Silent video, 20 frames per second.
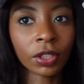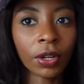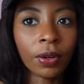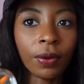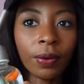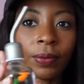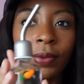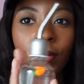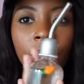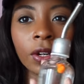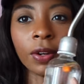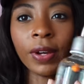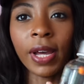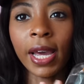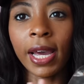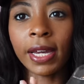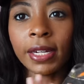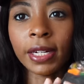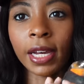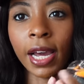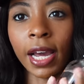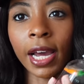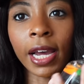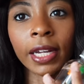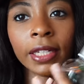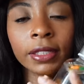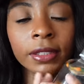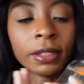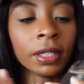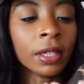I'm gonna go ahead
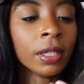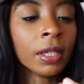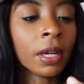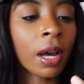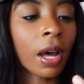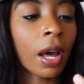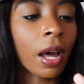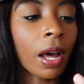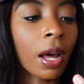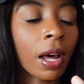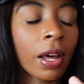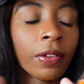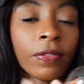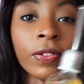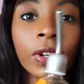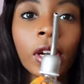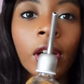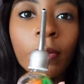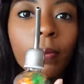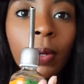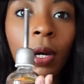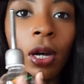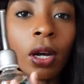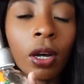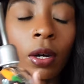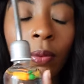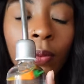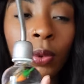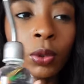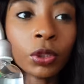and fill up
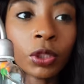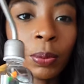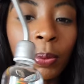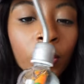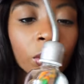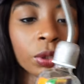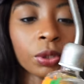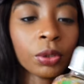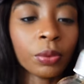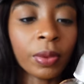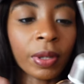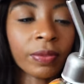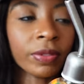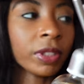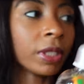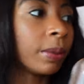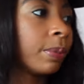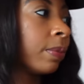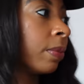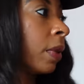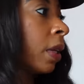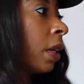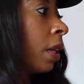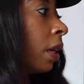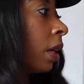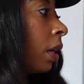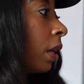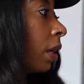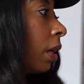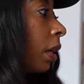her water bottle with some
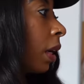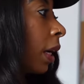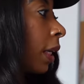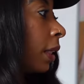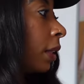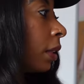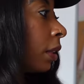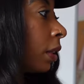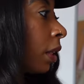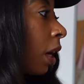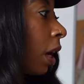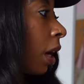nice